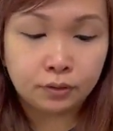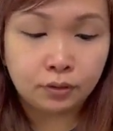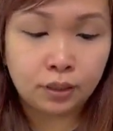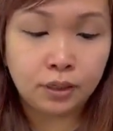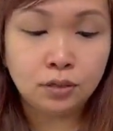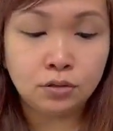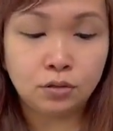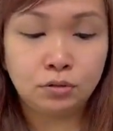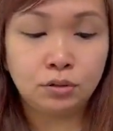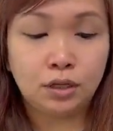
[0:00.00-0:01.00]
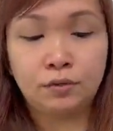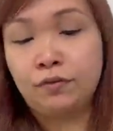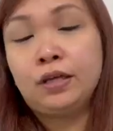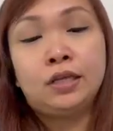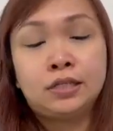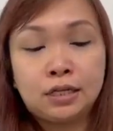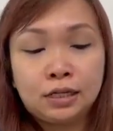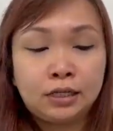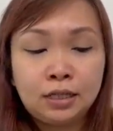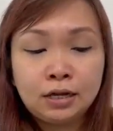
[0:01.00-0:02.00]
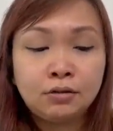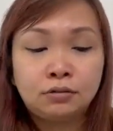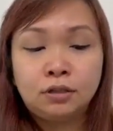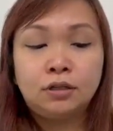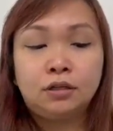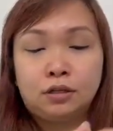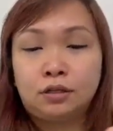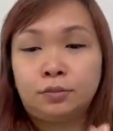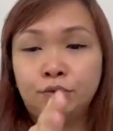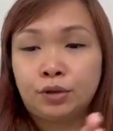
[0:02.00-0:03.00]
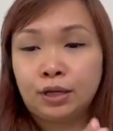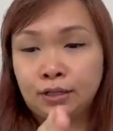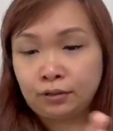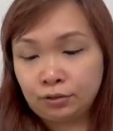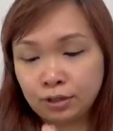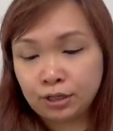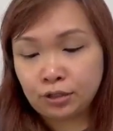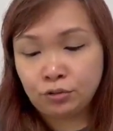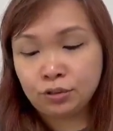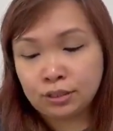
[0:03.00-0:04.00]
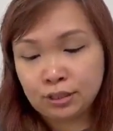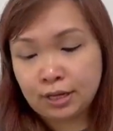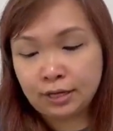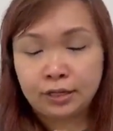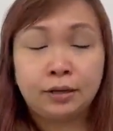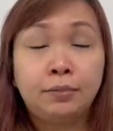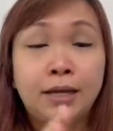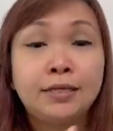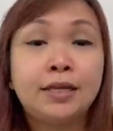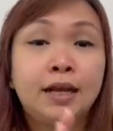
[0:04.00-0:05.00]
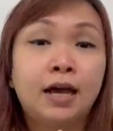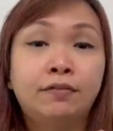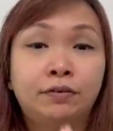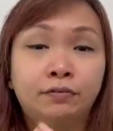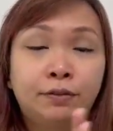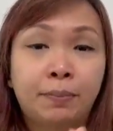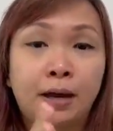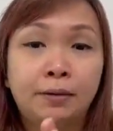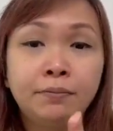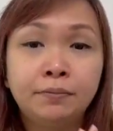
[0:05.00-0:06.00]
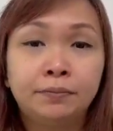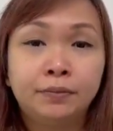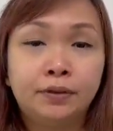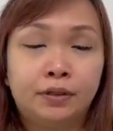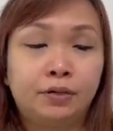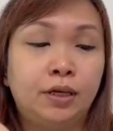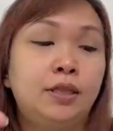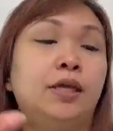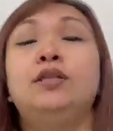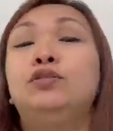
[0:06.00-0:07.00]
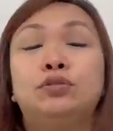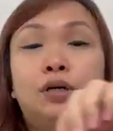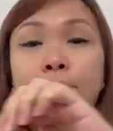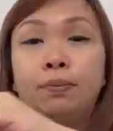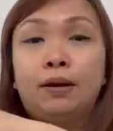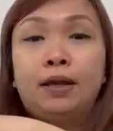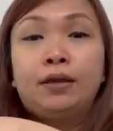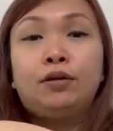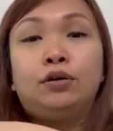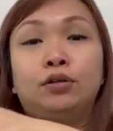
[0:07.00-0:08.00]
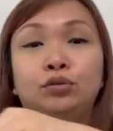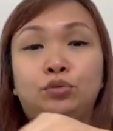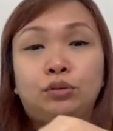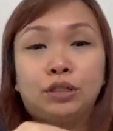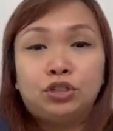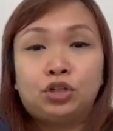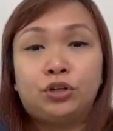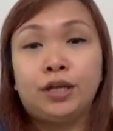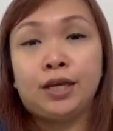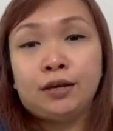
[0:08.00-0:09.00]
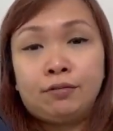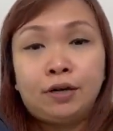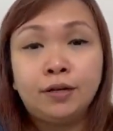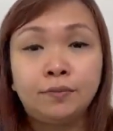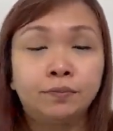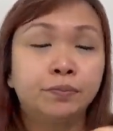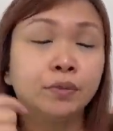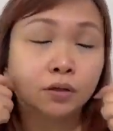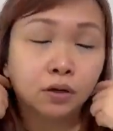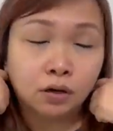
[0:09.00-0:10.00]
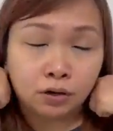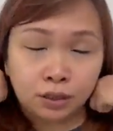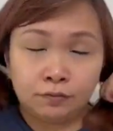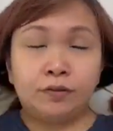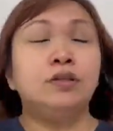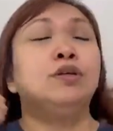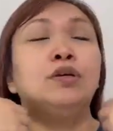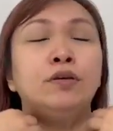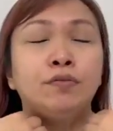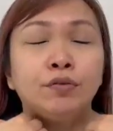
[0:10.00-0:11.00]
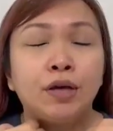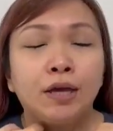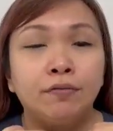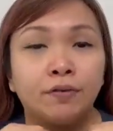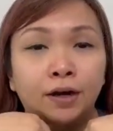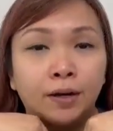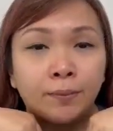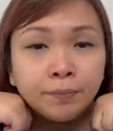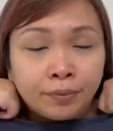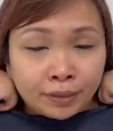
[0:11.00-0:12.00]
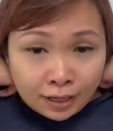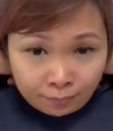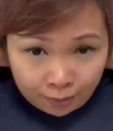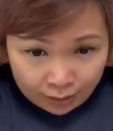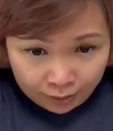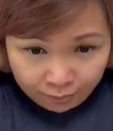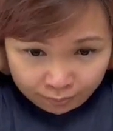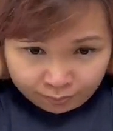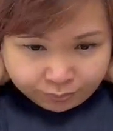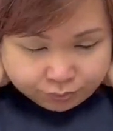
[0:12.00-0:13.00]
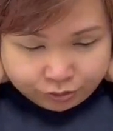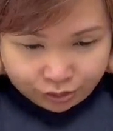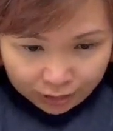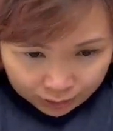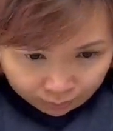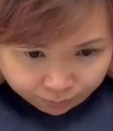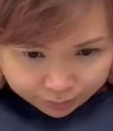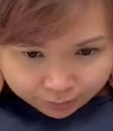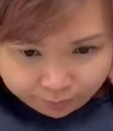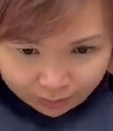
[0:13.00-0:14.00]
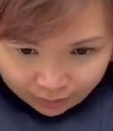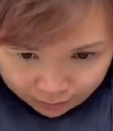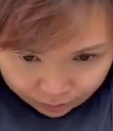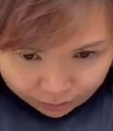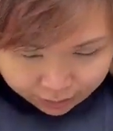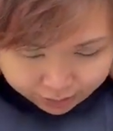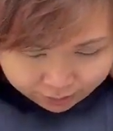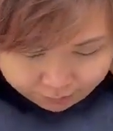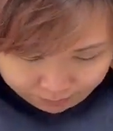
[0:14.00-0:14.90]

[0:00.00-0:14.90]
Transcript: okay so if it is an adult um, you can you can use like um, less than half of the pump. okay then to apply on to the joint area or even you, if you have um, neck pain, just apply behind your neck.